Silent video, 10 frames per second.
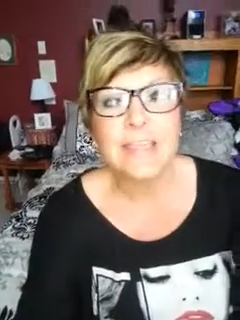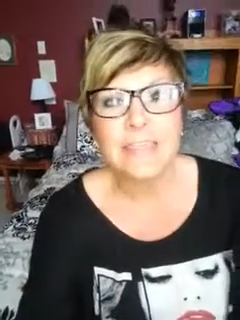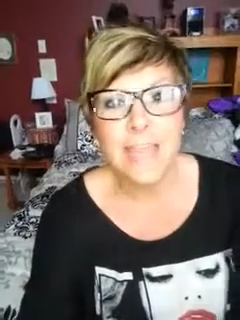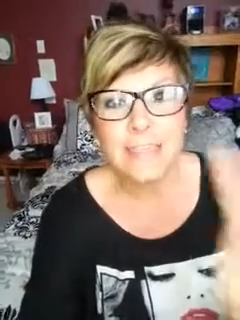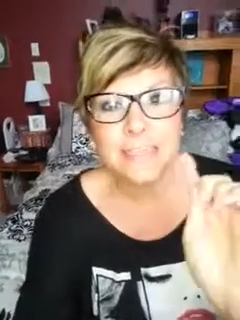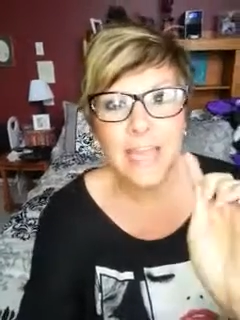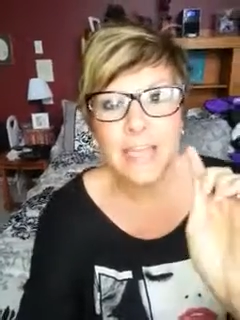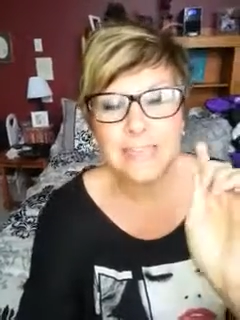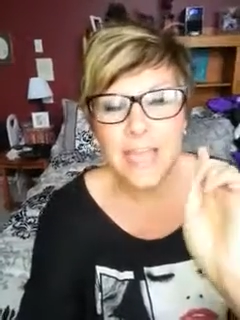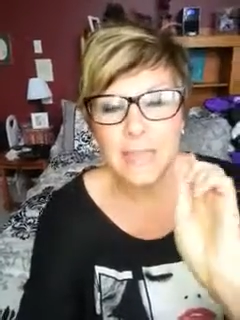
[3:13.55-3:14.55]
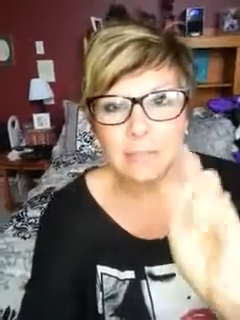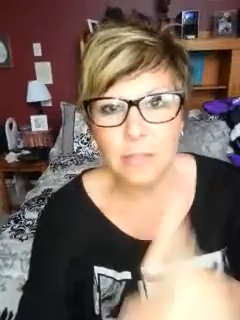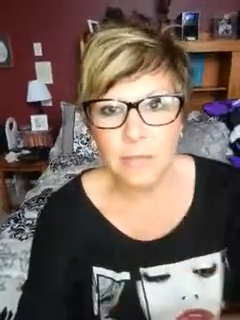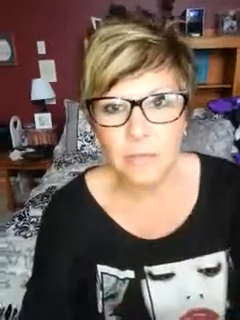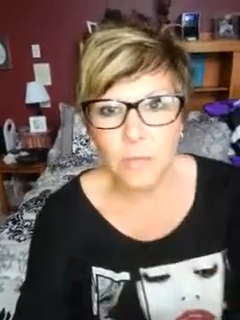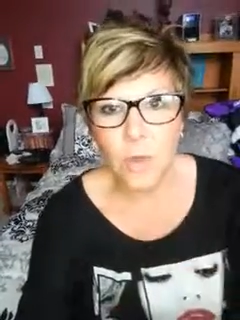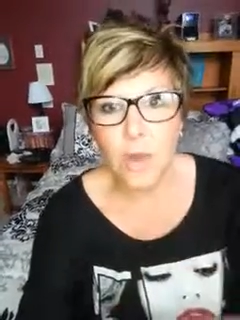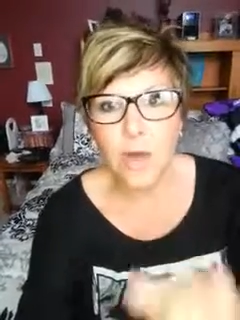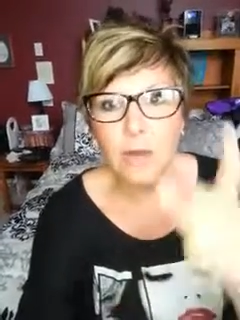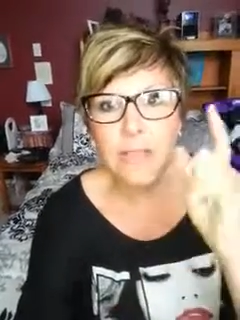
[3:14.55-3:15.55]
Thanks, guys. I love you
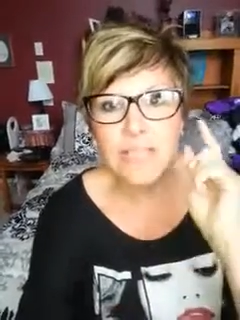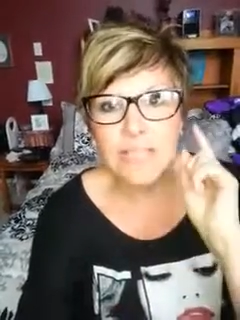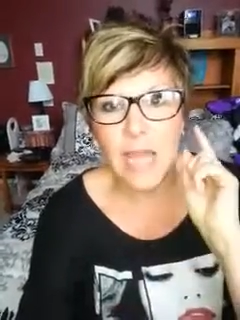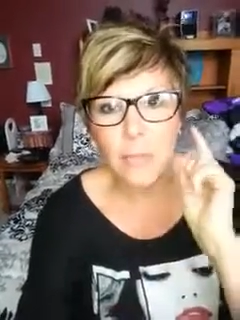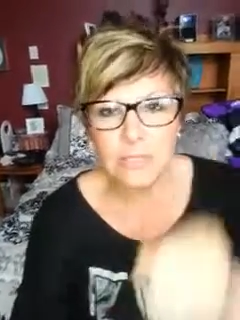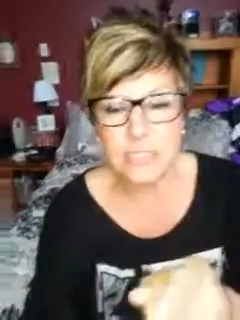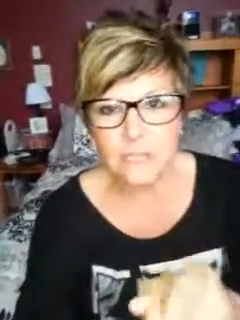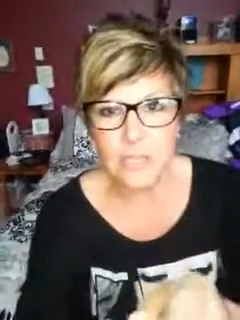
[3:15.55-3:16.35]
all. I want to see